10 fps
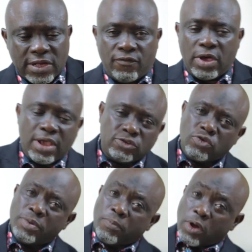and valuers,
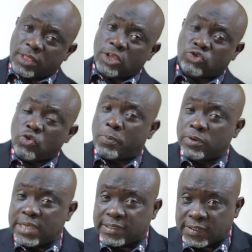to be brought into
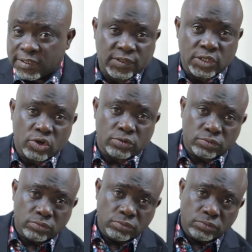project initiation.
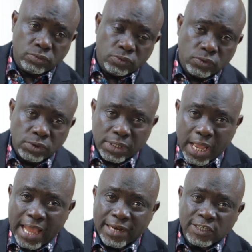
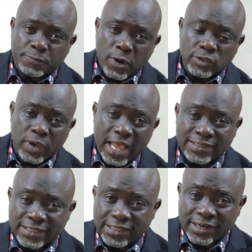At this point, we can
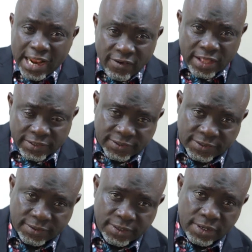see the
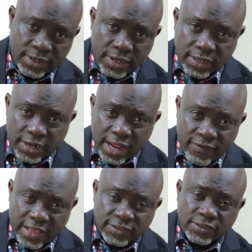relevance
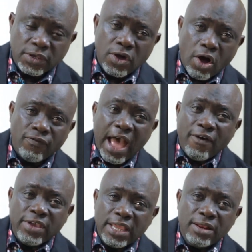of
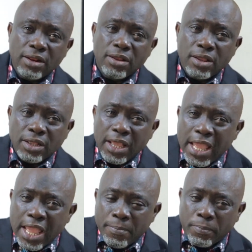having
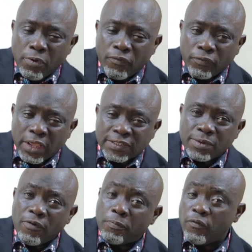a
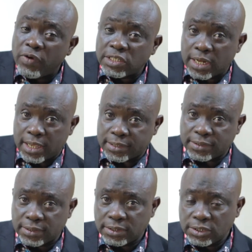team of
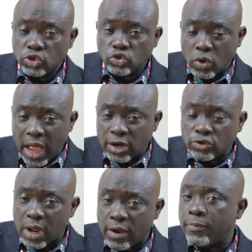professionals to
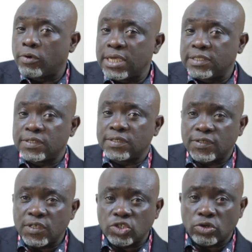handle our project
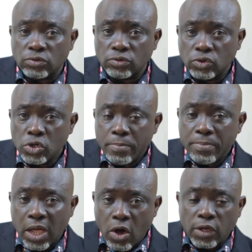initiation.
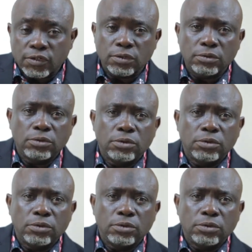Because